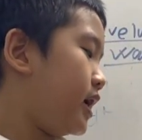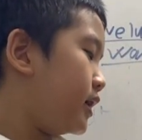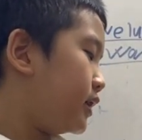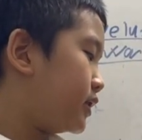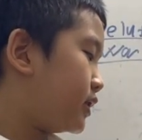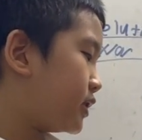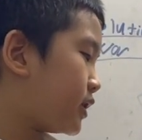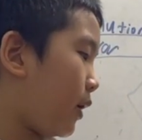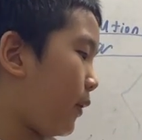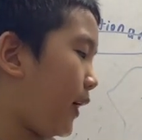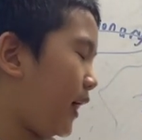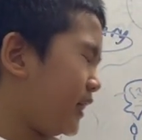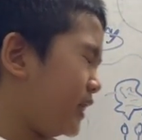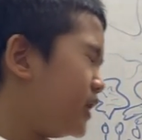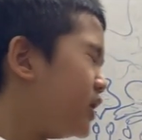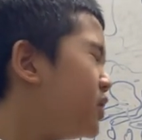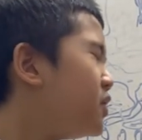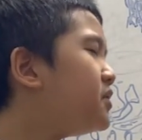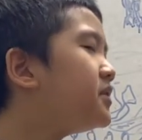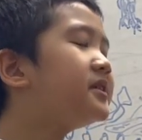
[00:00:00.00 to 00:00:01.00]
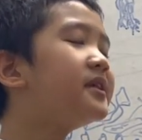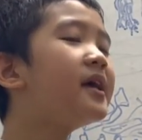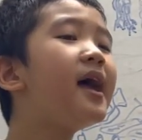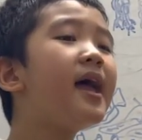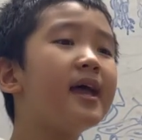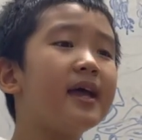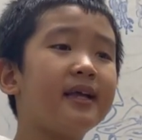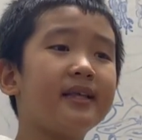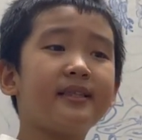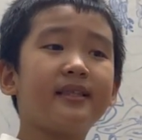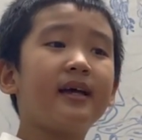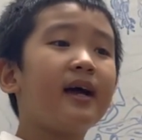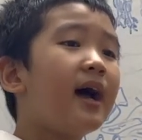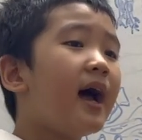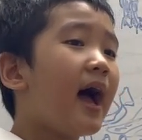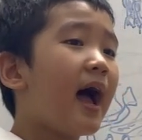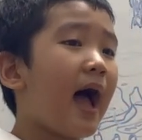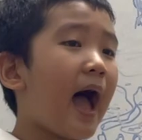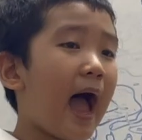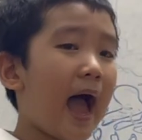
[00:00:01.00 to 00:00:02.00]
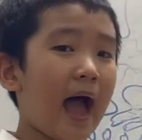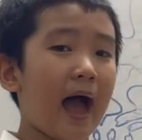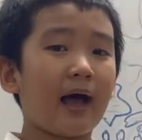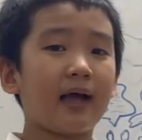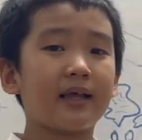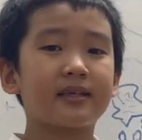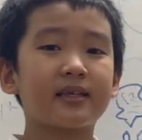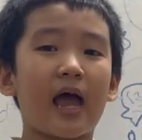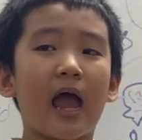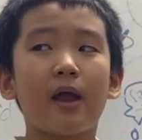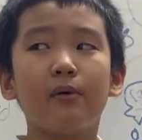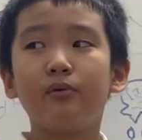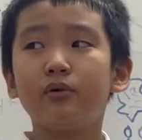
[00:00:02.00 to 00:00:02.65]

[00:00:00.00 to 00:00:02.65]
So I use the hint as I